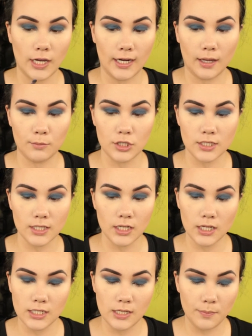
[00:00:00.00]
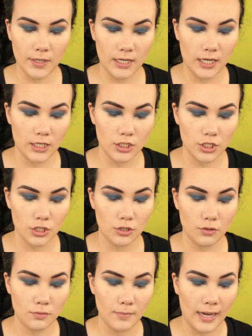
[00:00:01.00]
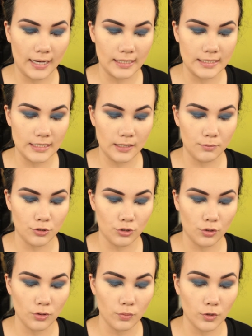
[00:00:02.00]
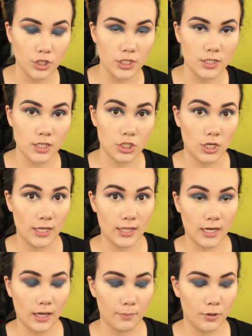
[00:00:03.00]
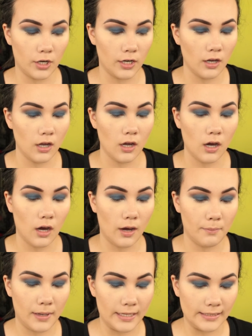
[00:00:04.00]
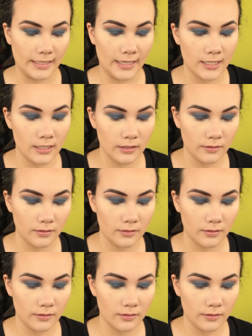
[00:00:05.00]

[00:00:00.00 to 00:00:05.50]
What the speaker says: and I'm just going to dip it into MAC Deep Truth, which is the shade that I put on my lid.